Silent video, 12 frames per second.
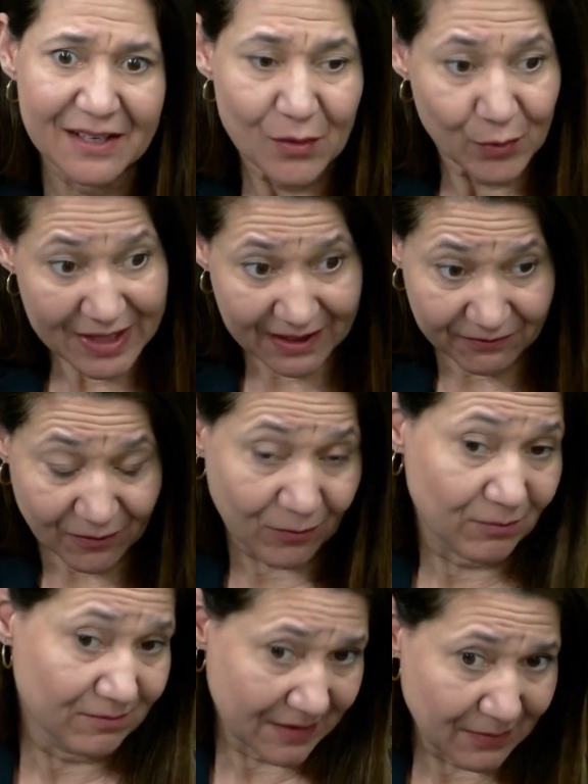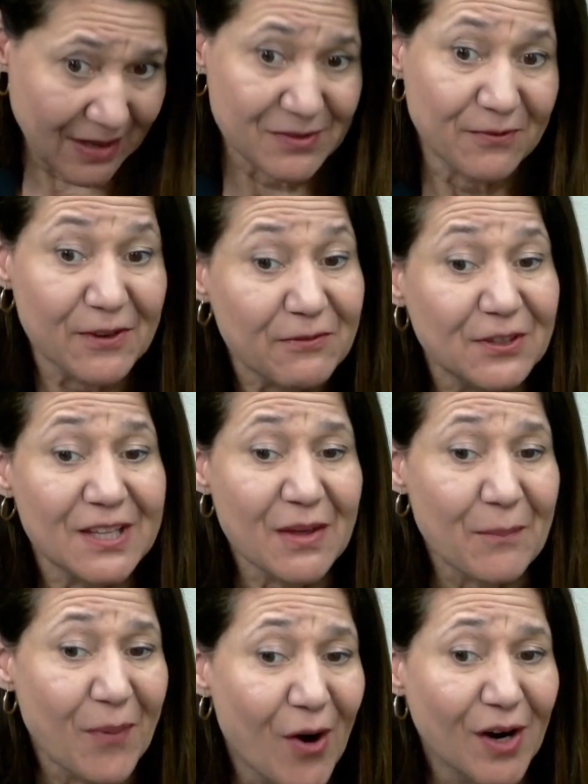we have about 50
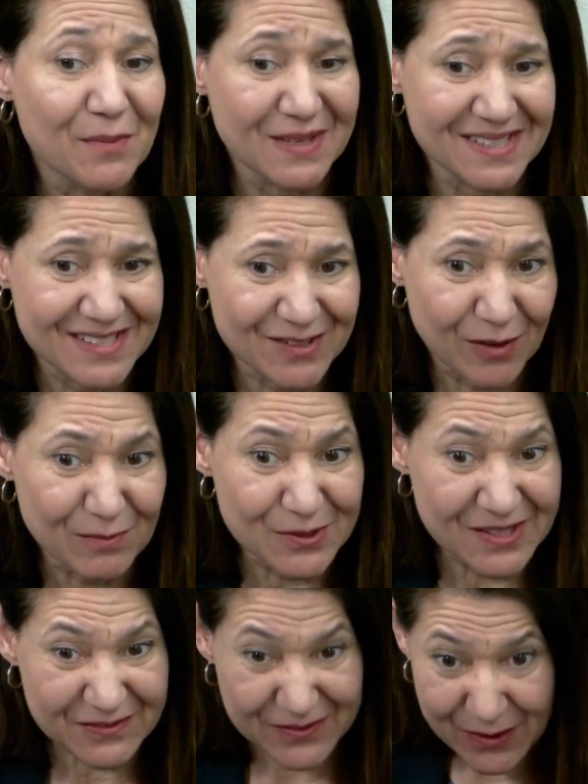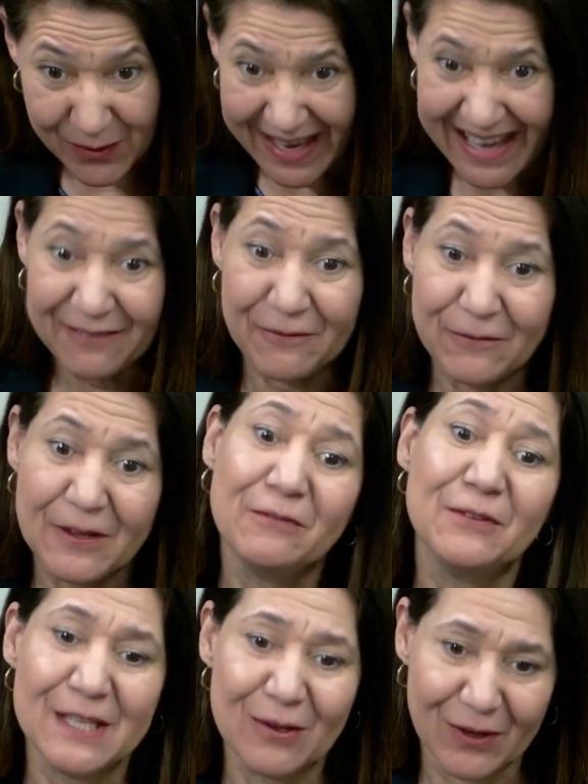departments. It's almost as if you had
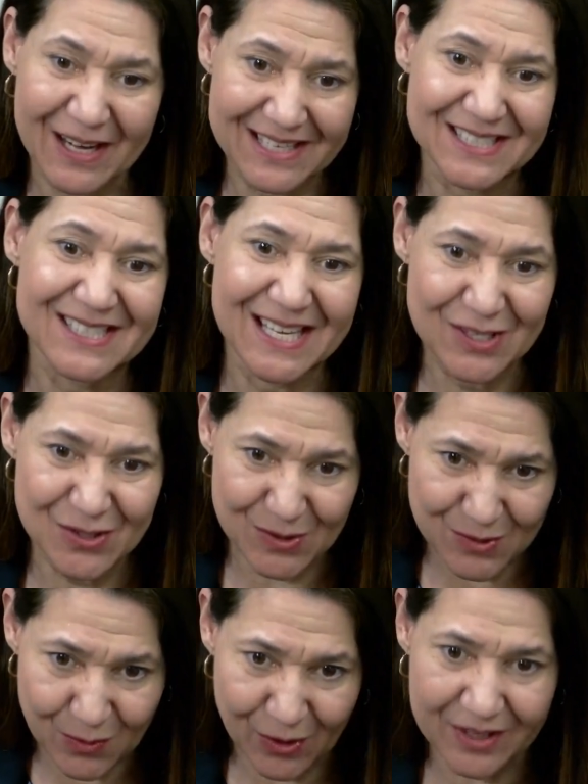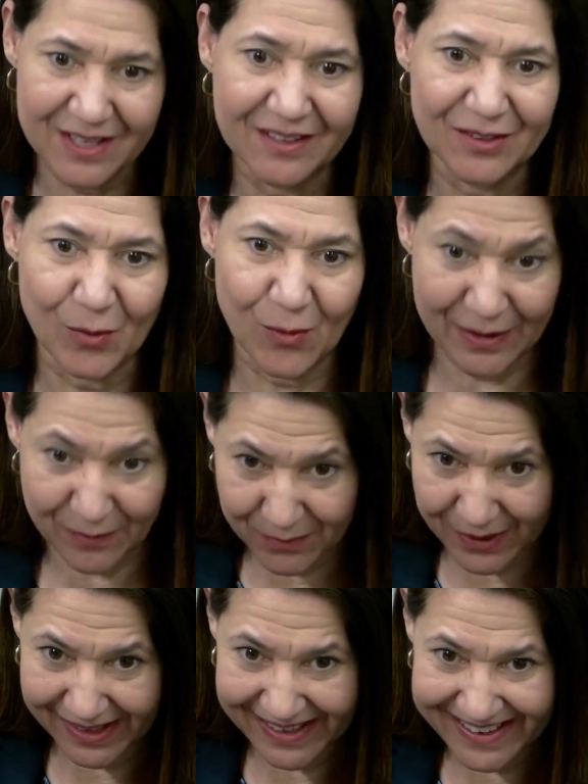50 organizations working under one
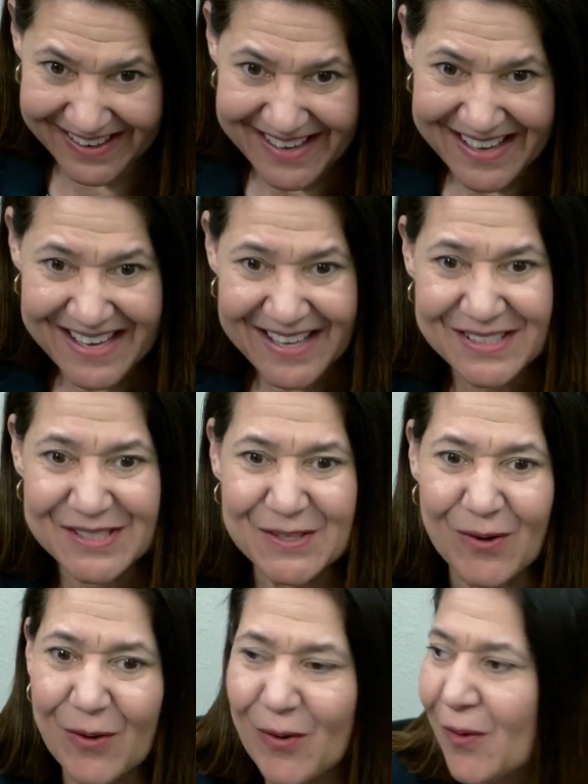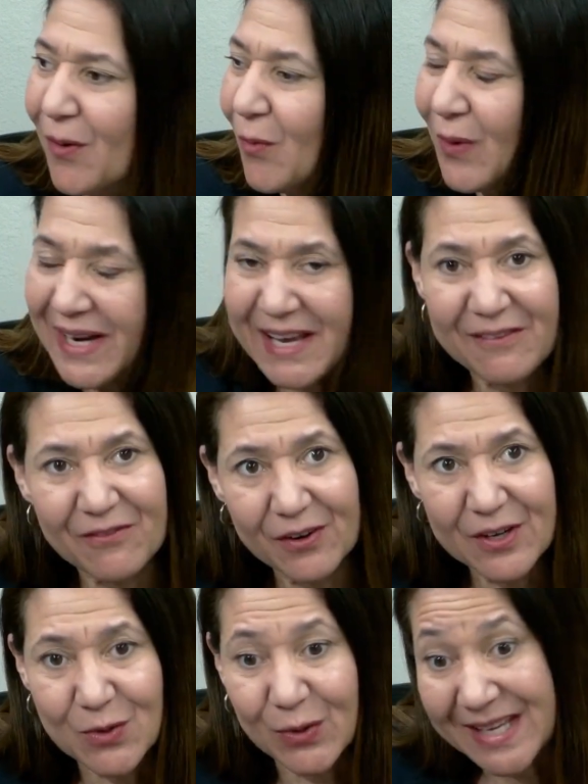umbrella. So whatever
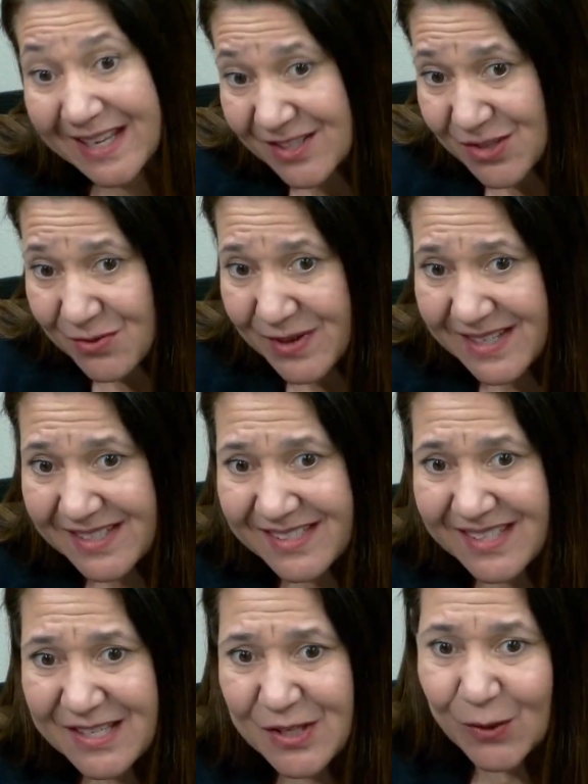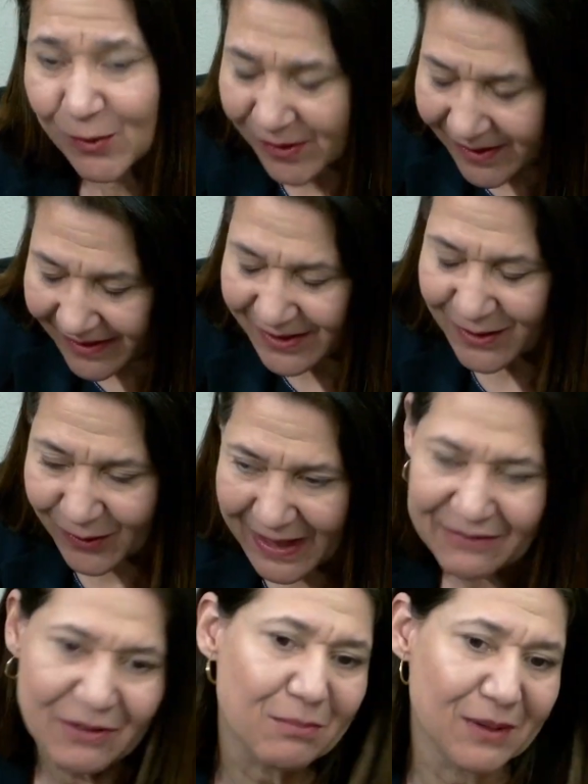your interest, you'll
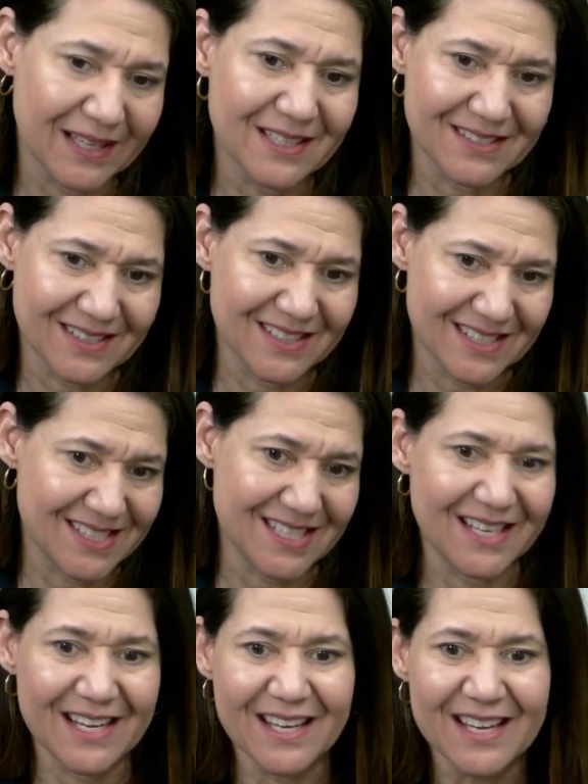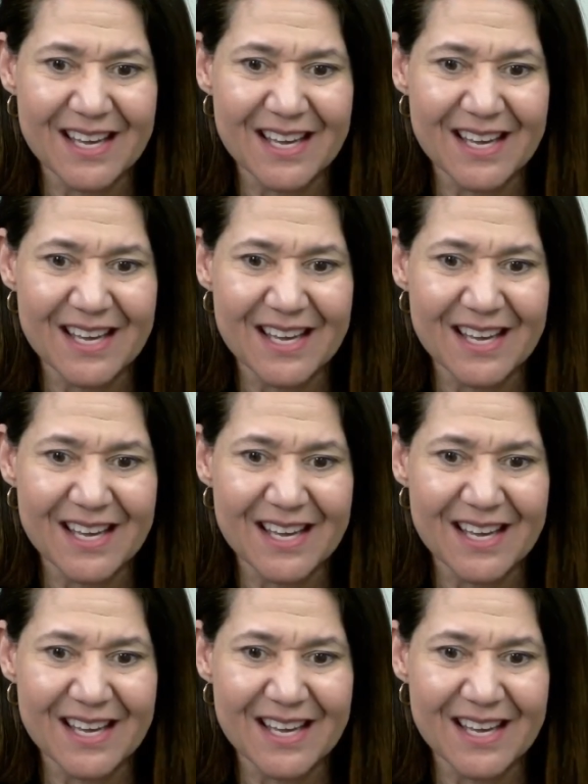have a place at the city,